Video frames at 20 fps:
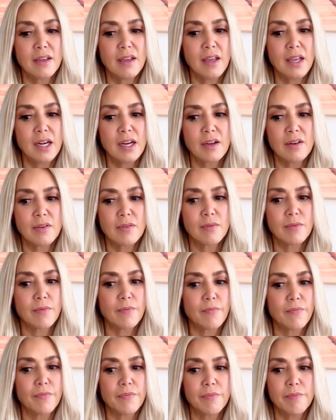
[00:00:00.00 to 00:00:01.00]
you know,
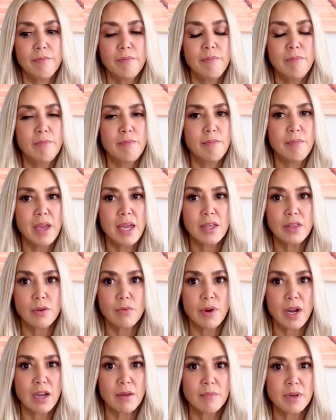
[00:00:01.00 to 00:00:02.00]
make the
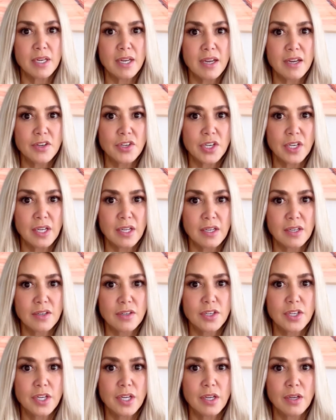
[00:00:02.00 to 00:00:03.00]
recommendation
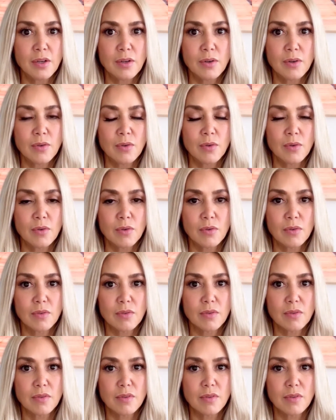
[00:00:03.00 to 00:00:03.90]
to